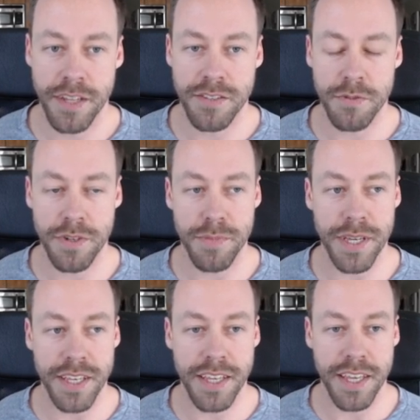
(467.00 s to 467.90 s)
It's going to
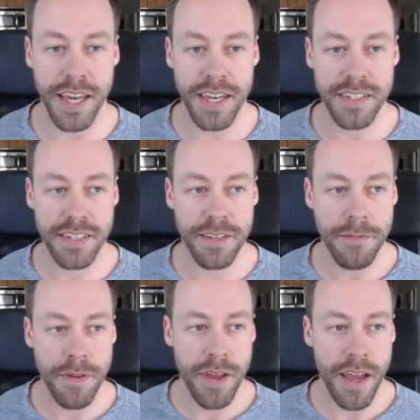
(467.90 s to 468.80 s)
be get,
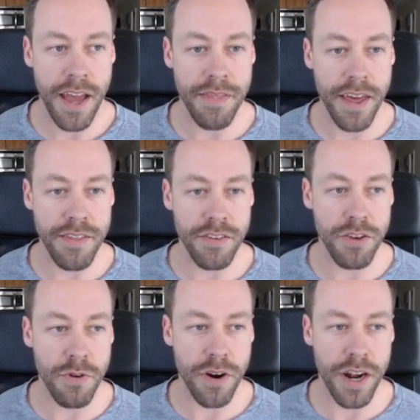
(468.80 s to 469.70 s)
and then the
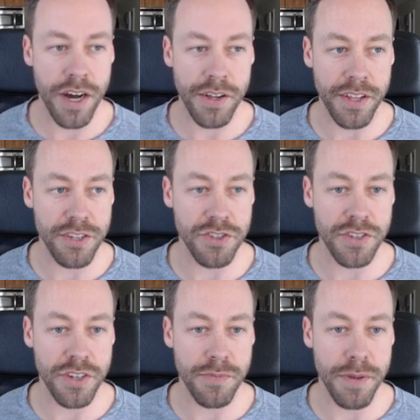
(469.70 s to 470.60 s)
URL is just
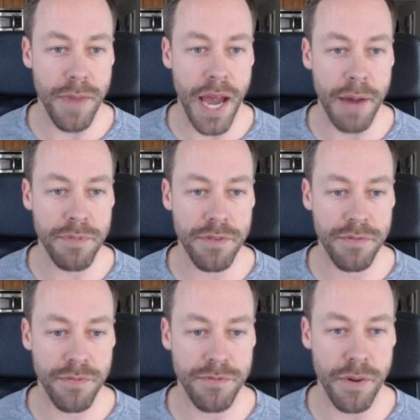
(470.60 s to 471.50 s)
going to be mapped
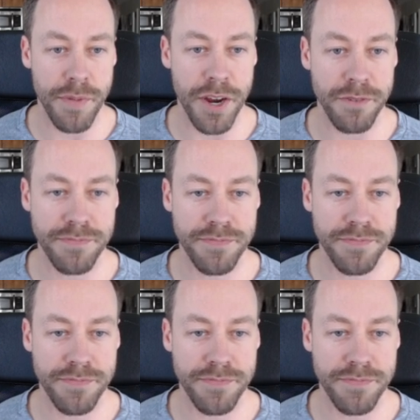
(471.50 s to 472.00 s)
from here.